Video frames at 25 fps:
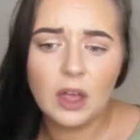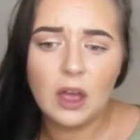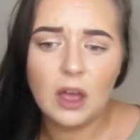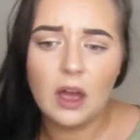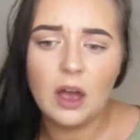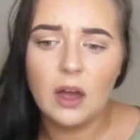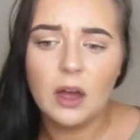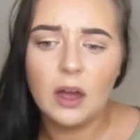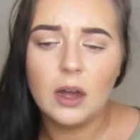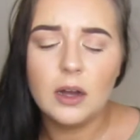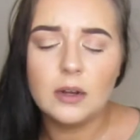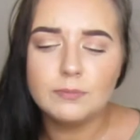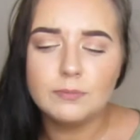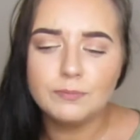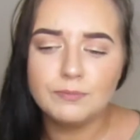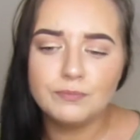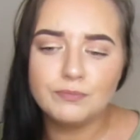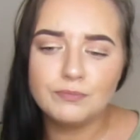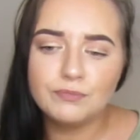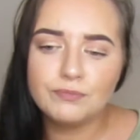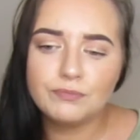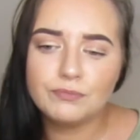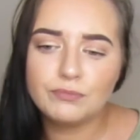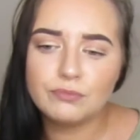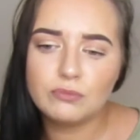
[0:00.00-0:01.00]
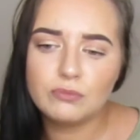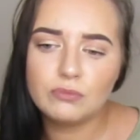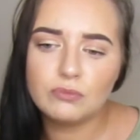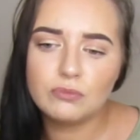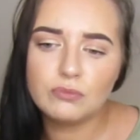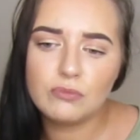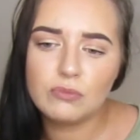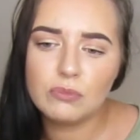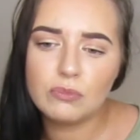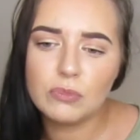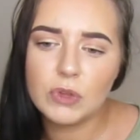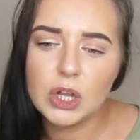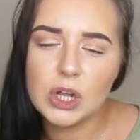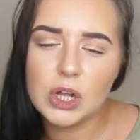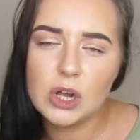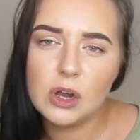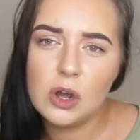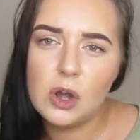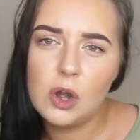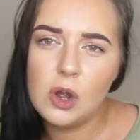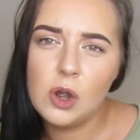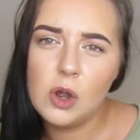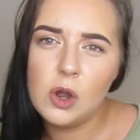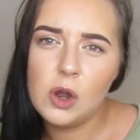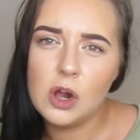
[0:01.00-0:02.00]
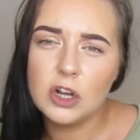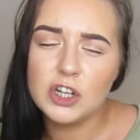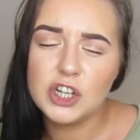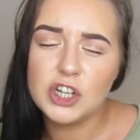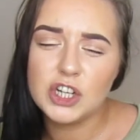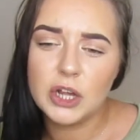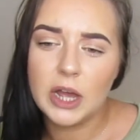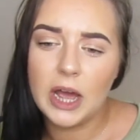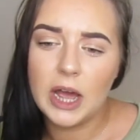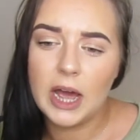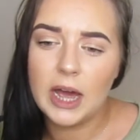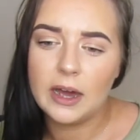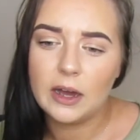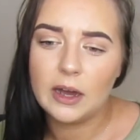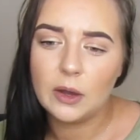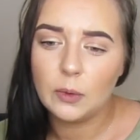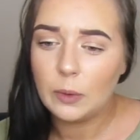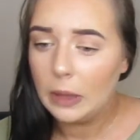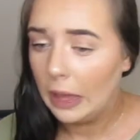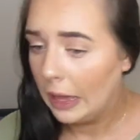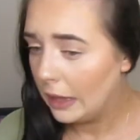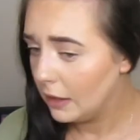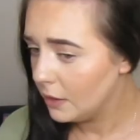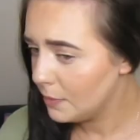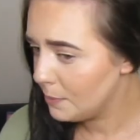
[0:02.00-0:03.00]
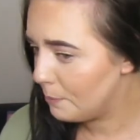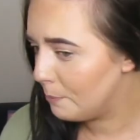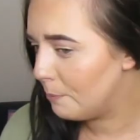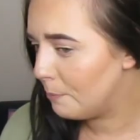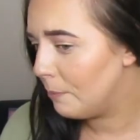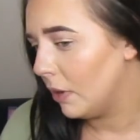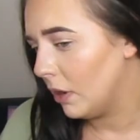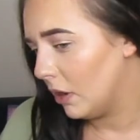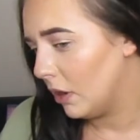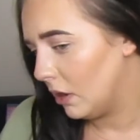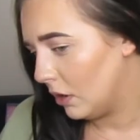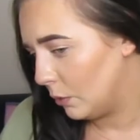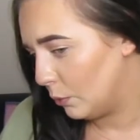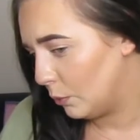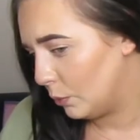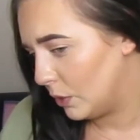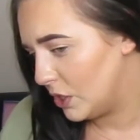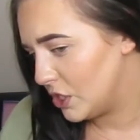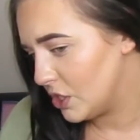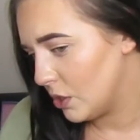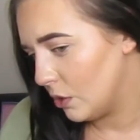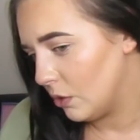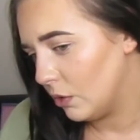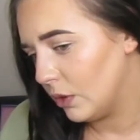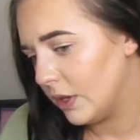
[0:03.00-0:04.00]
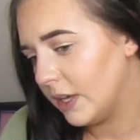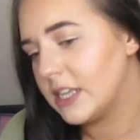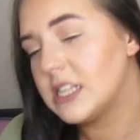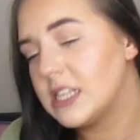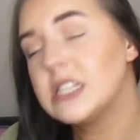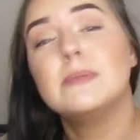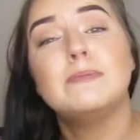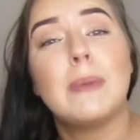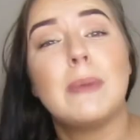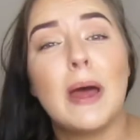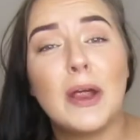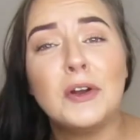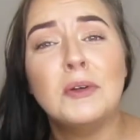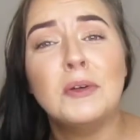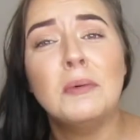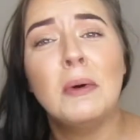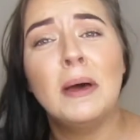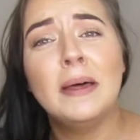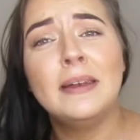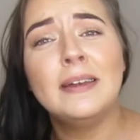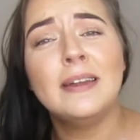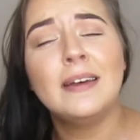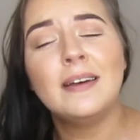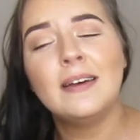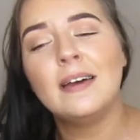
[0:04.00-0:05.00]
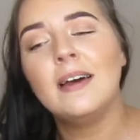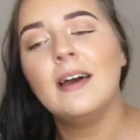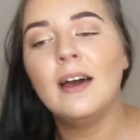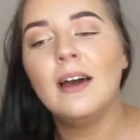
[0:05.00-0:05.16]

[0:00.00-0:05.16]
I don't know how yet, but we shall experiment.